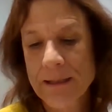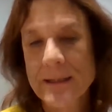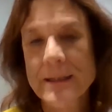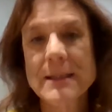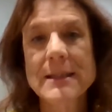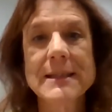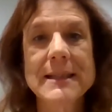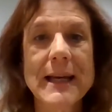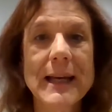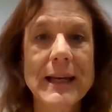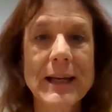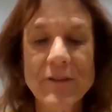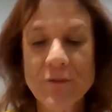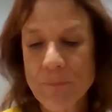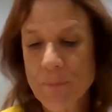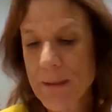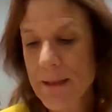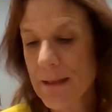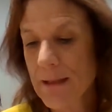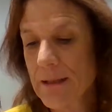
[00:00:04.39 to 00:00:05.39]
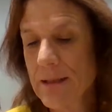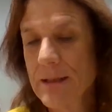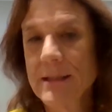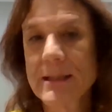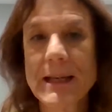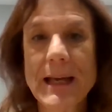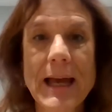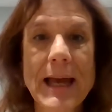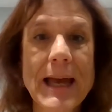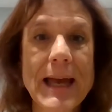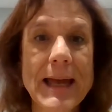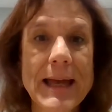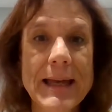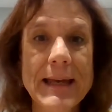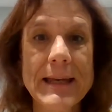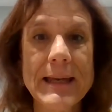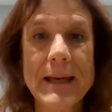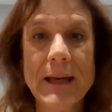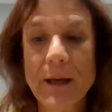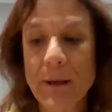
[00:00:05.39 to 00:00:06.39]
Today I've picked
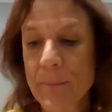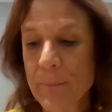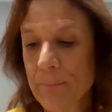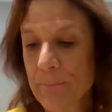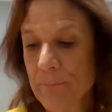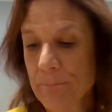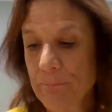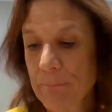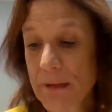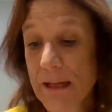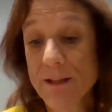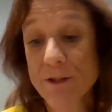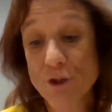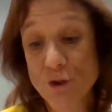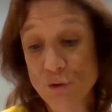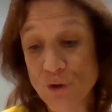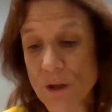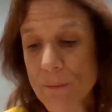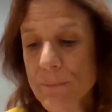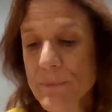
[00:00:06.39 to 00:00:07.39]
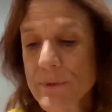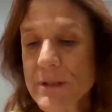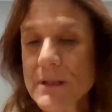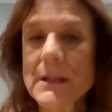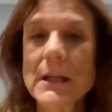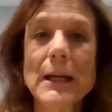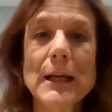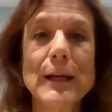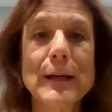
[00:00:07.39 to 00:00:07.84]
a script